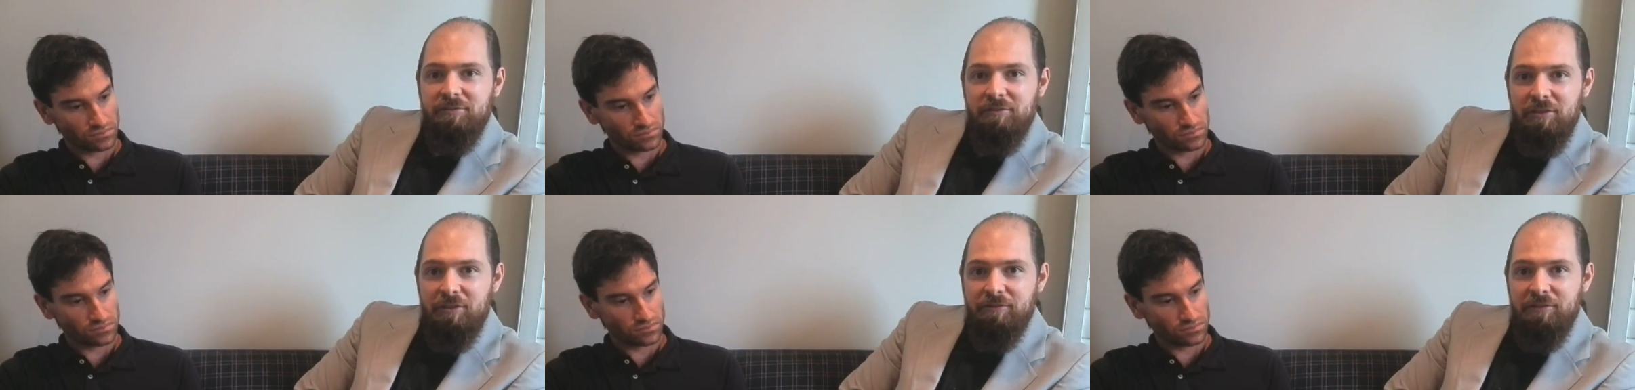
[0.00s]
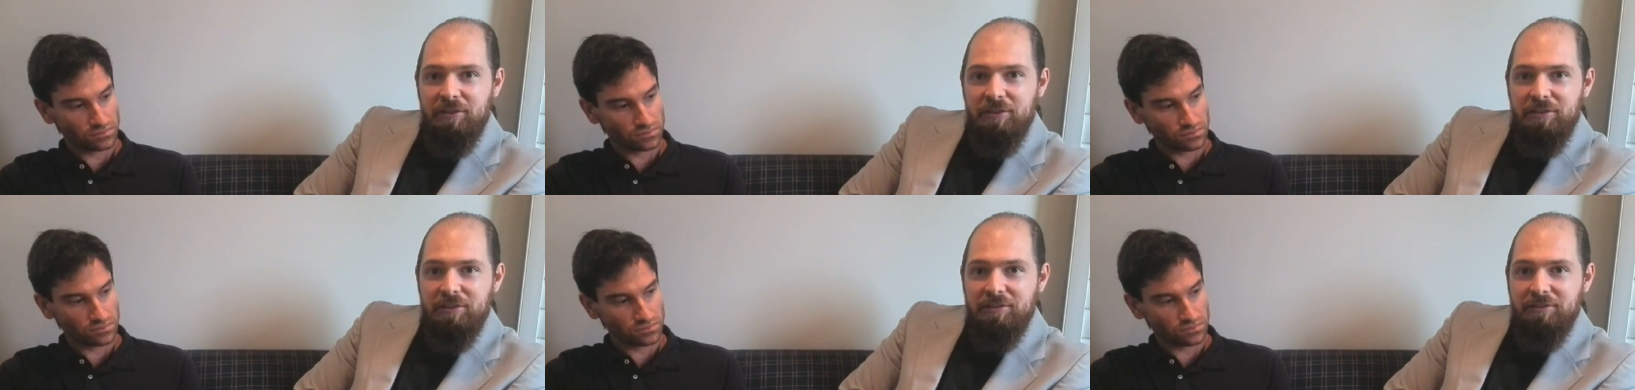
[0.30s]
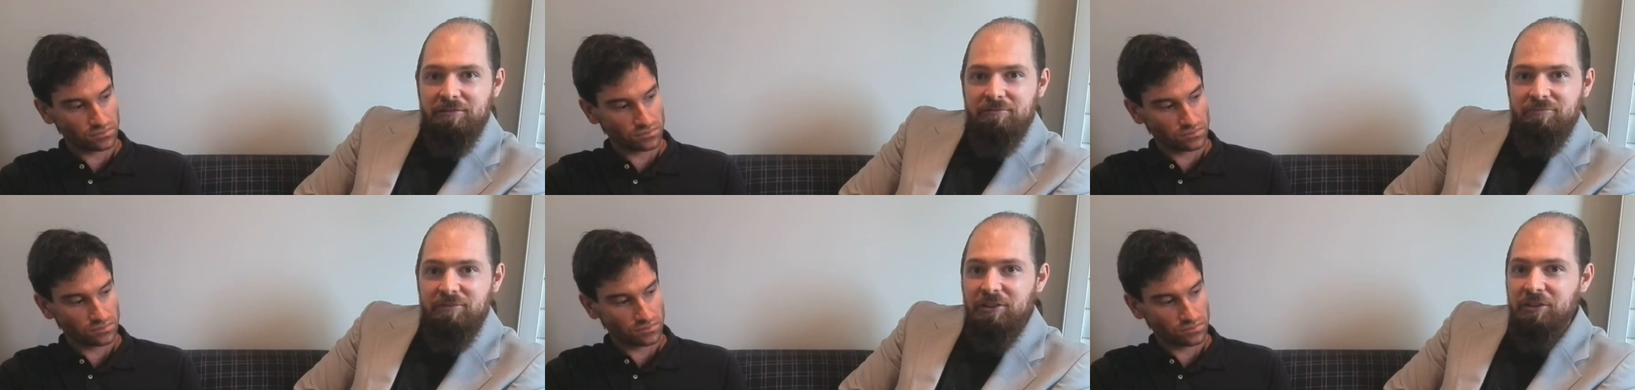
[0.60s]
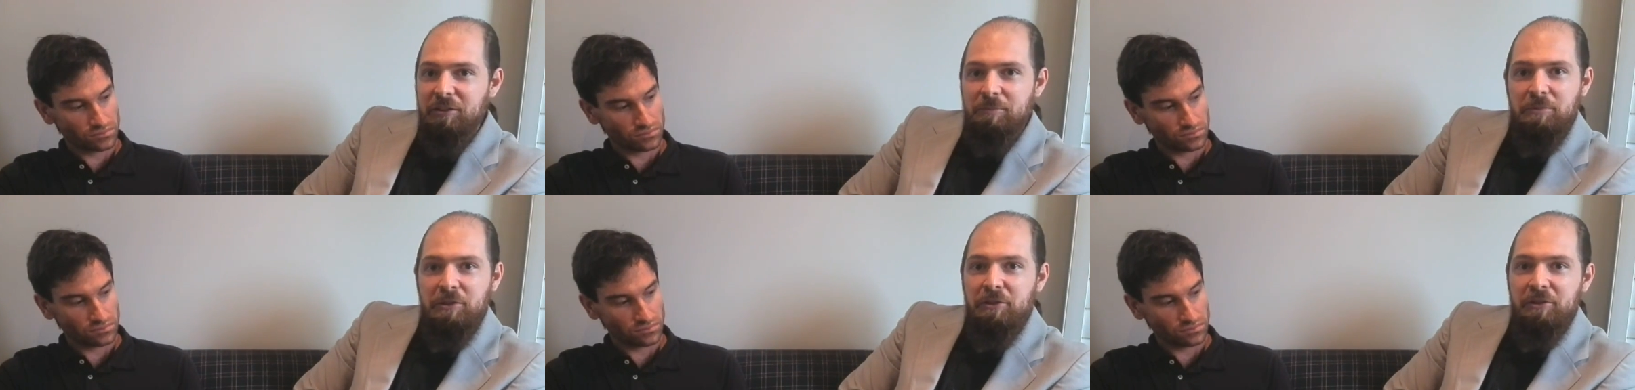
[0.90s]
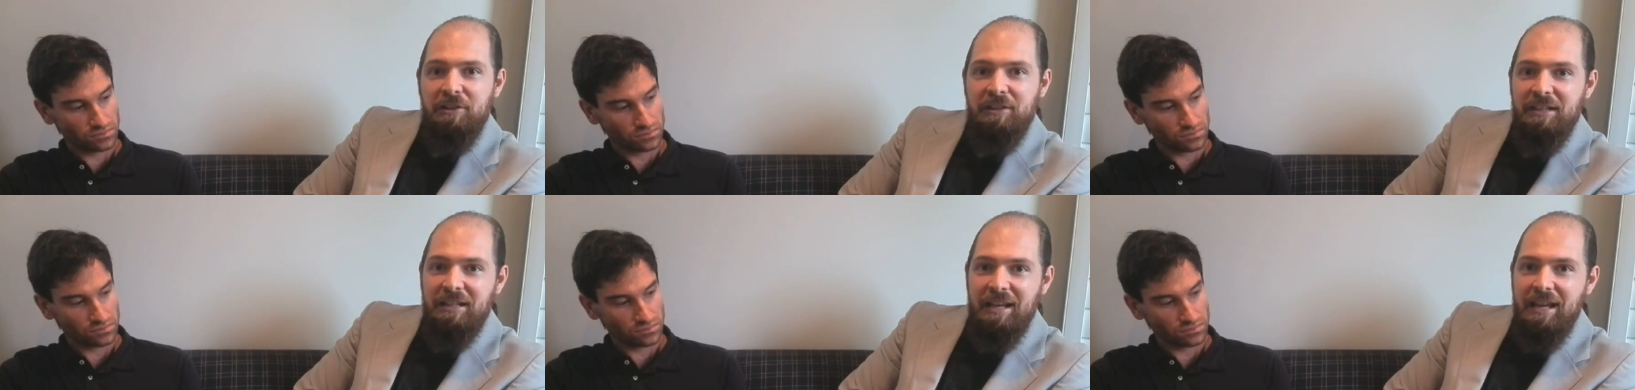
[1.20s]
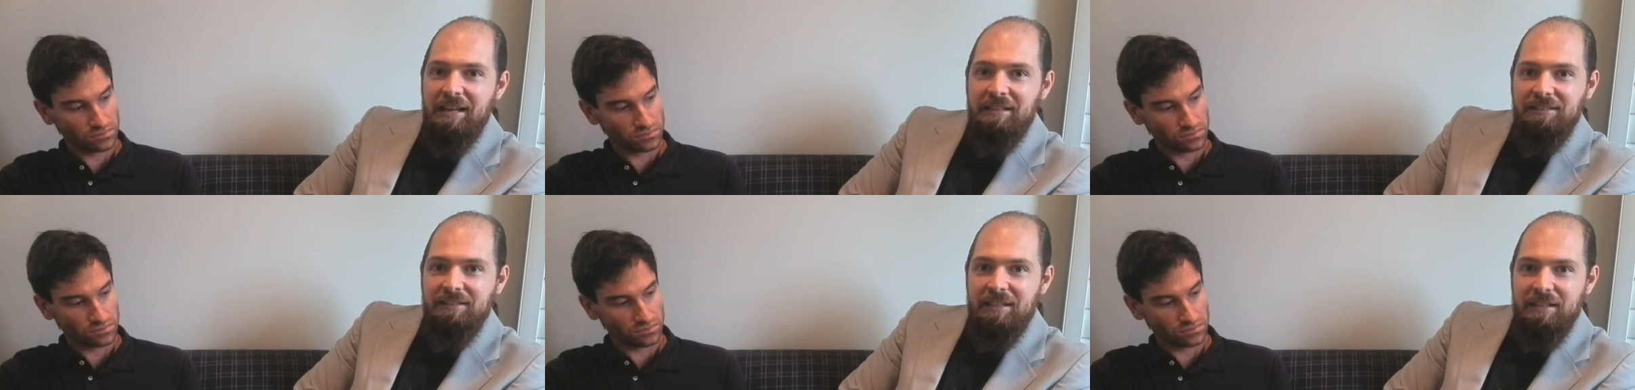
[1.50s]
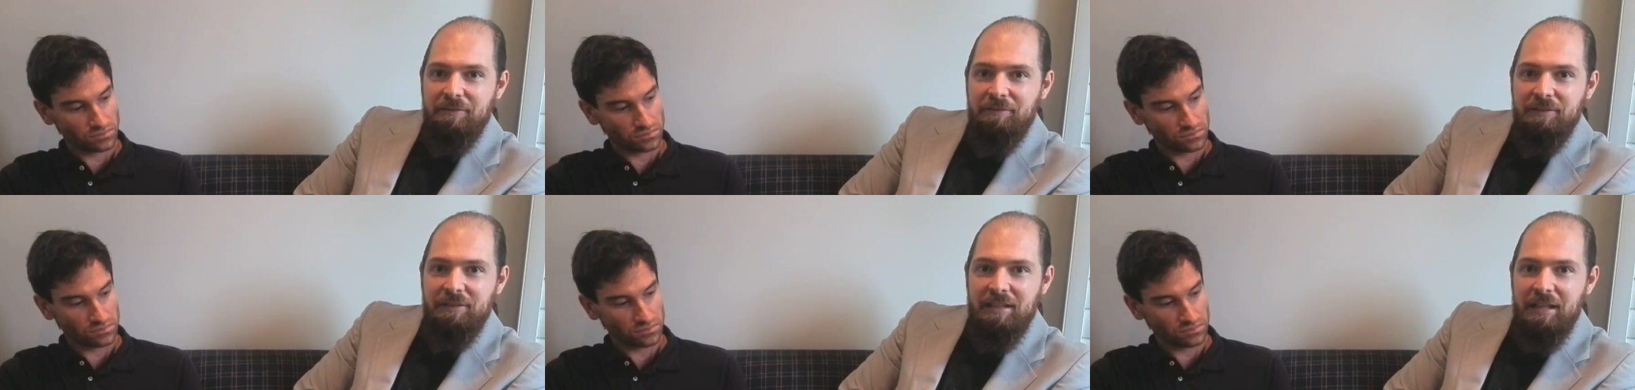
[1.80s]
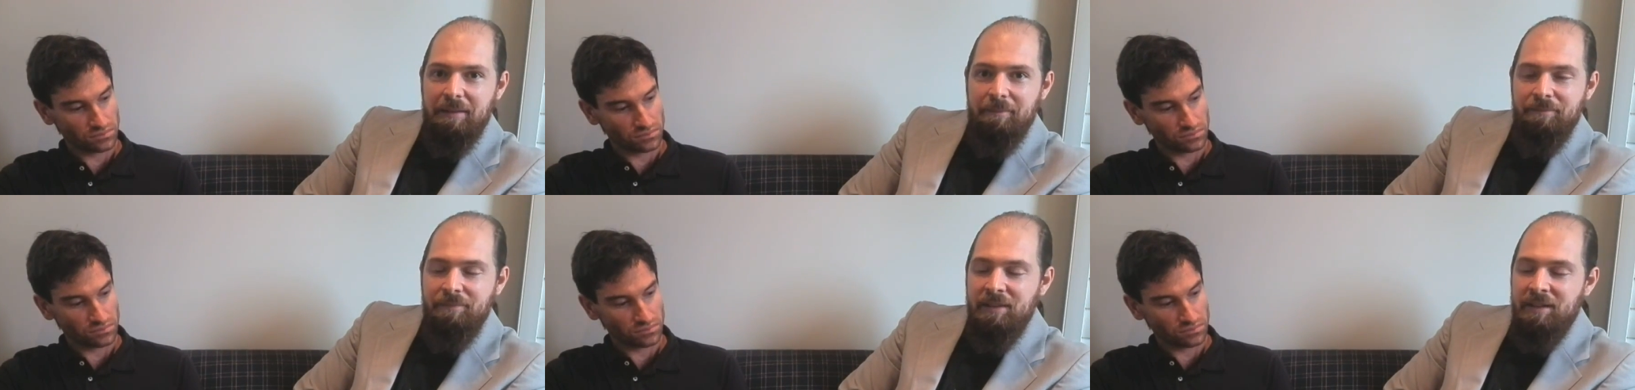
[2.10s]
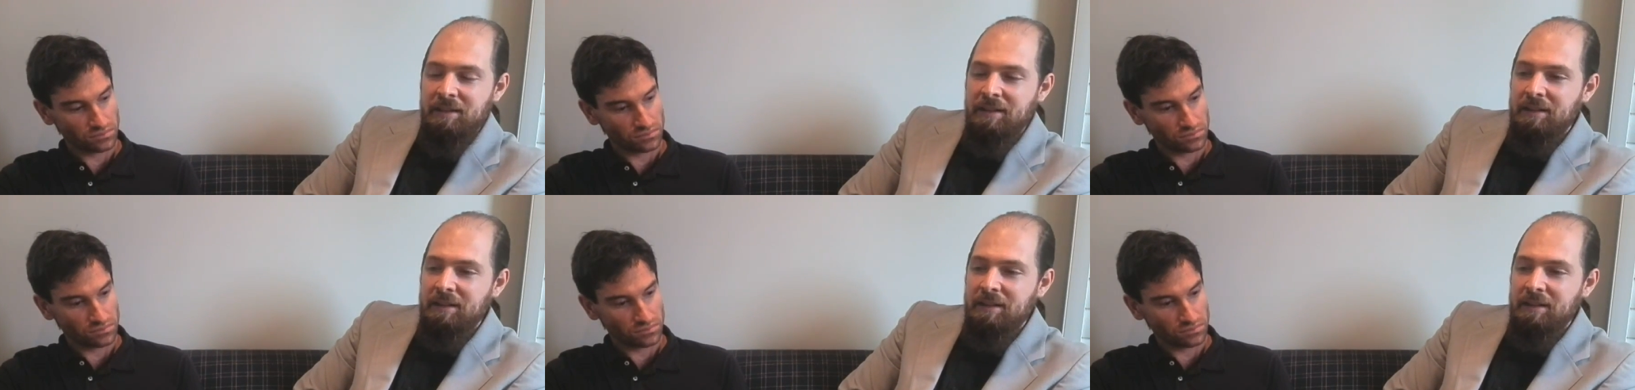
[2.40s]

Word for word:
Speaker 1: of the, the community out there for them.